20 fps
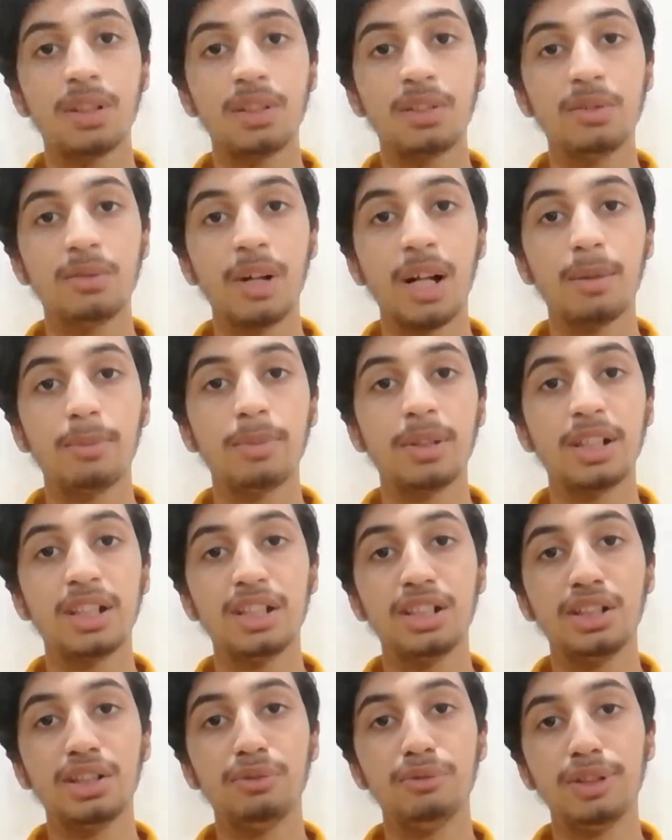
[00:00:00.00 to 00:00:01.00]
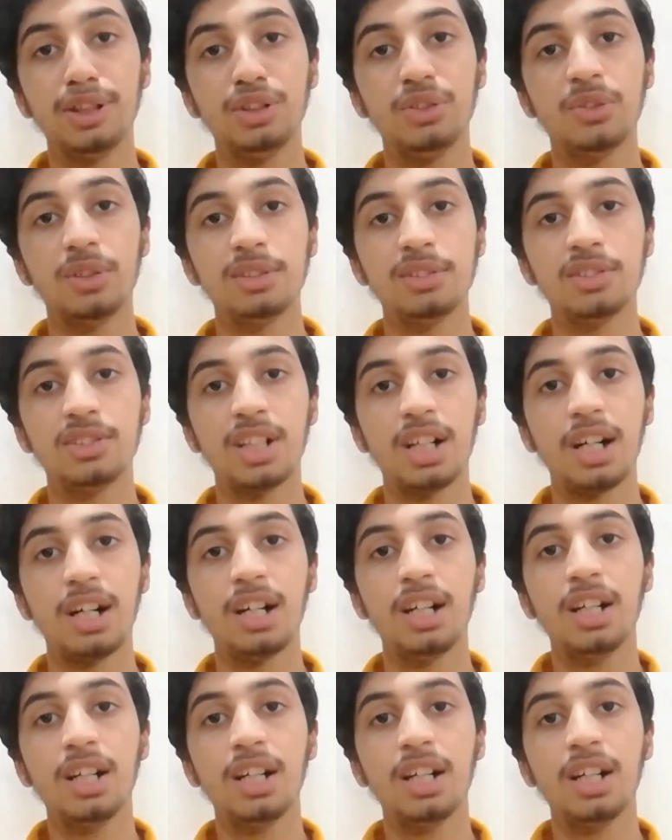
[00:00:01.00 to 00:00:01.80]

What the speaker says: developer individuals are